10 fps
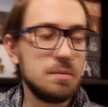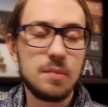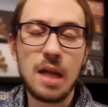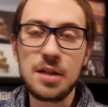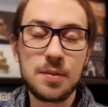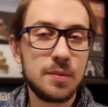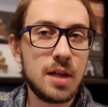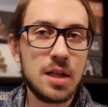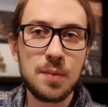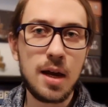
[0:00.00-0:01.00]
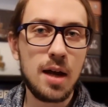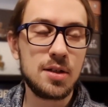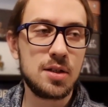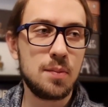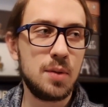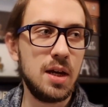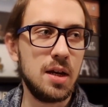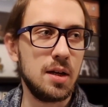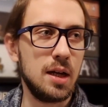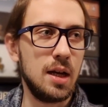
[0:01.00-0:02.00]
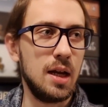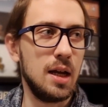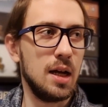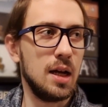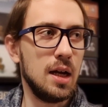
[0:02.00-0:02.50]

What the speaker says: That's my honest opinion.